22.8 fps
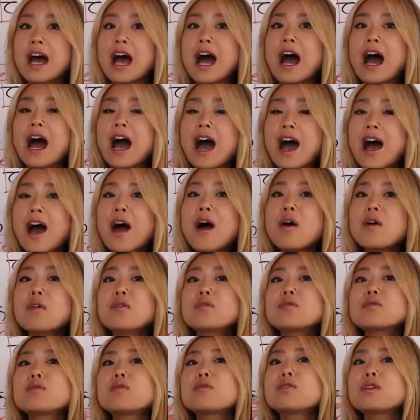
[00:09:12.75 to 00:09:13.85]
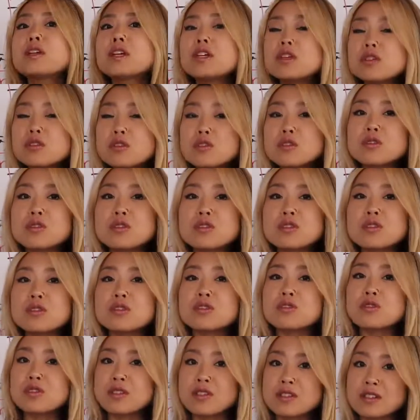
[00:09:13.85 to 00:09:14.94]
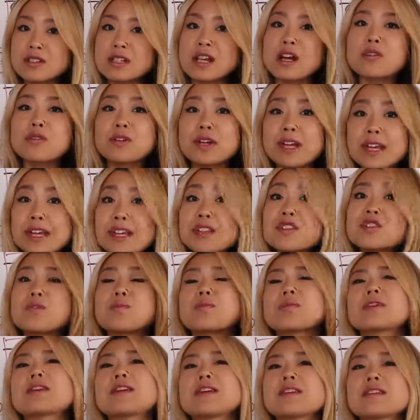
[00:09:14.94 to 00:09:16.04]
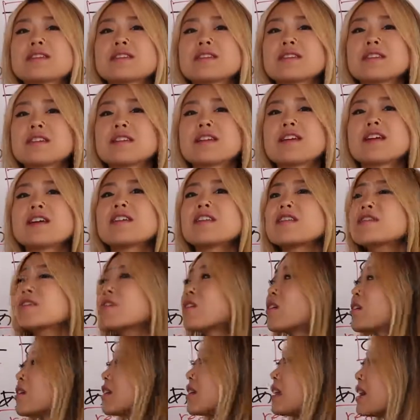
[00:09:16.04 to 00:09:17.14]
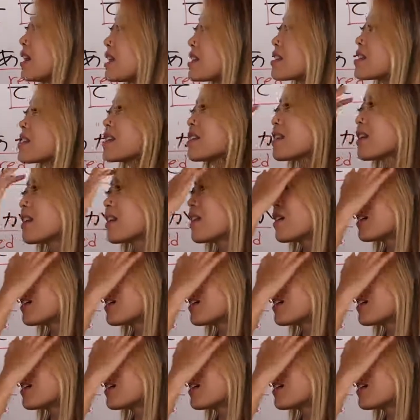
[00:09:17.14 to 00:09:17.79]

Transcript: how to introduce yourself in Japanese. So let's